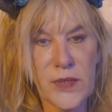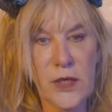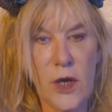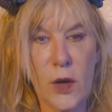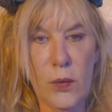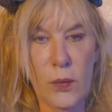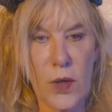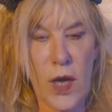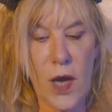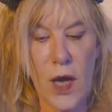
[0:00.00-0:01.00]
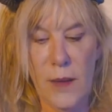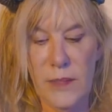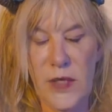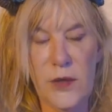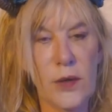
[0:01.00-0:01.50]
you
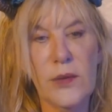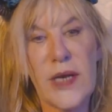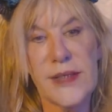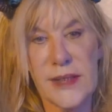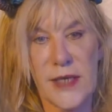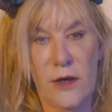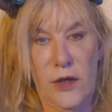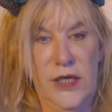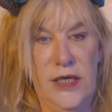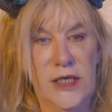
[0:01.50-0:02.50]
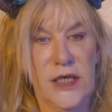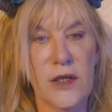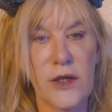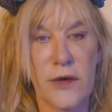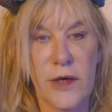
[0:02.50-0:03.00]
don't necessarily need to
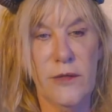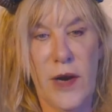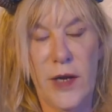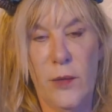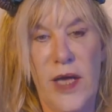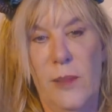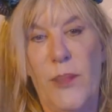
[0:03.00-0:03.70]
clear it right away,